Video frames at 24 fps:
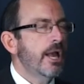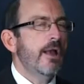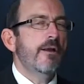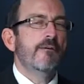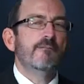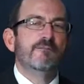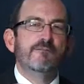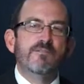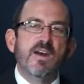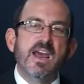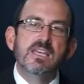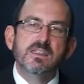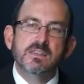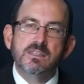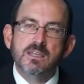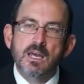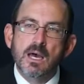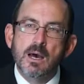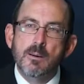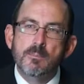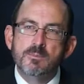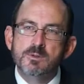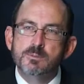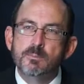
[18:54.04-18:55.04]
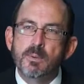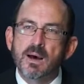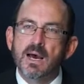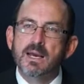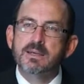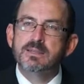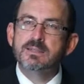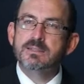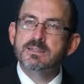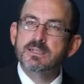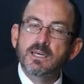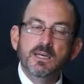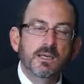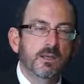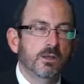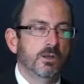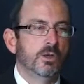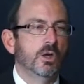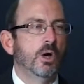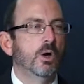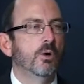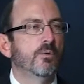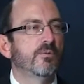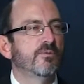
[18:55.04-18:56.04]
Faith comes by seeing.
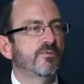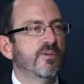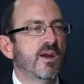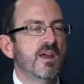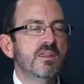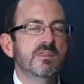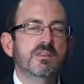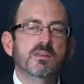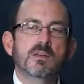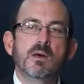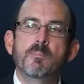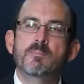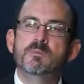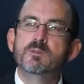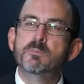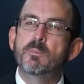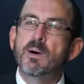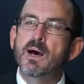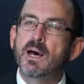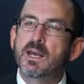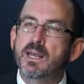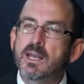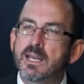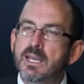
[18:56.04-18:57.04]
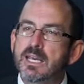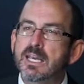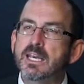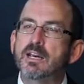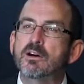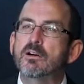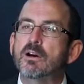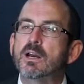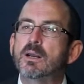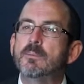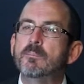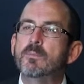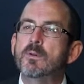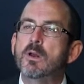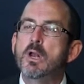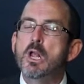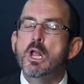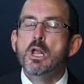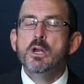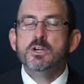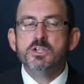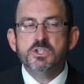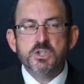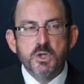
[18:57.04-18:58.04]
No, faith comes by hearing.
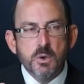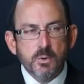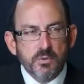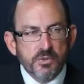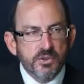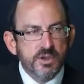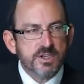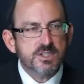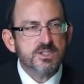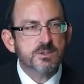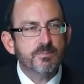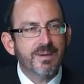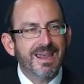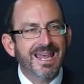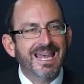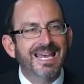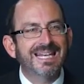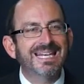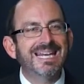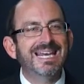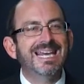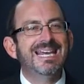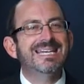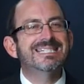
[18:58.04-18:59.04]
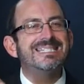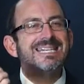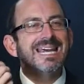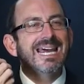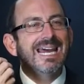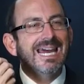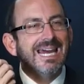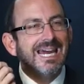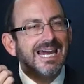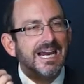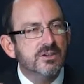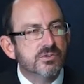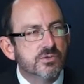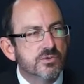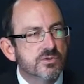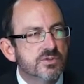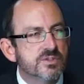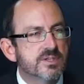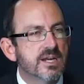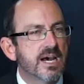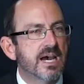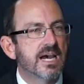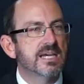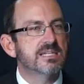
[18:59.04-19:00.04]
So this man is
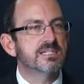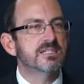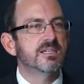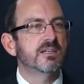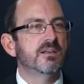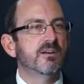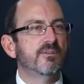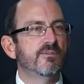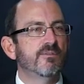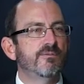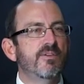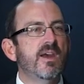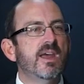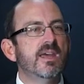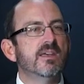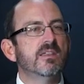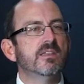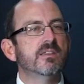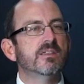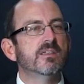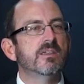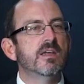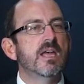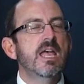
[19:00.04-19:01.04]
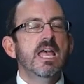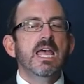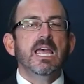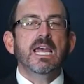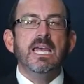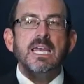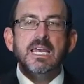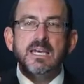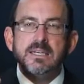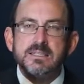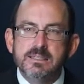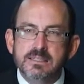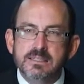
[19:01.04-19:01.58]
exercising faith. He has